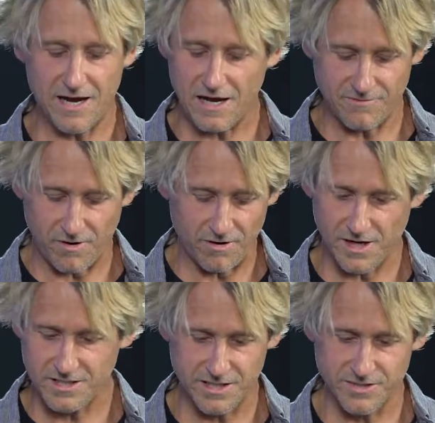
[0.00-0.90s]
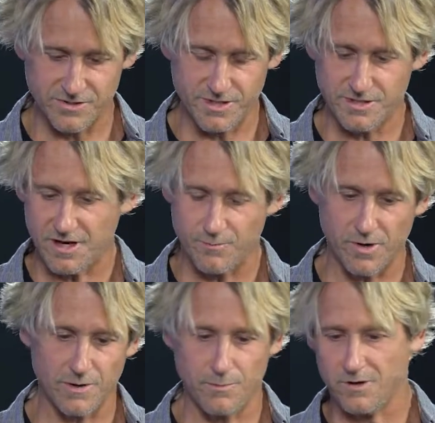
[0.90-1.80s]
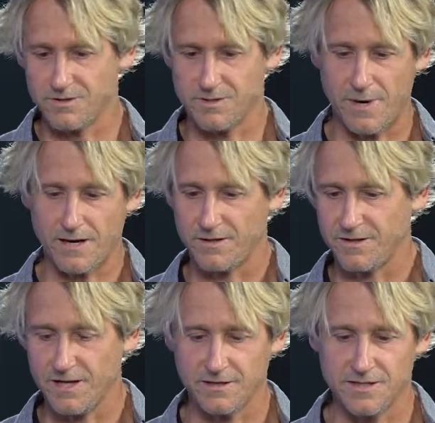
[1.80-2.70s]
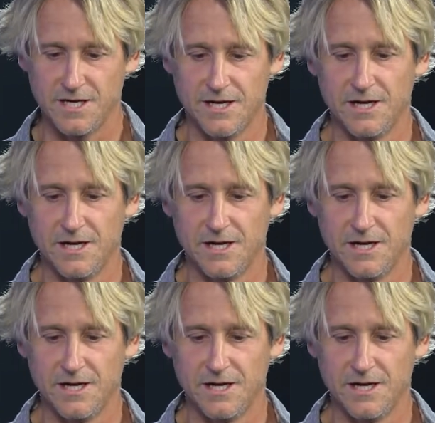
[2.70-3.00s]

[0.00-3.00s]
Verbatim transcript: I had all kinds of injuries, a lot of broken bones and metal and things,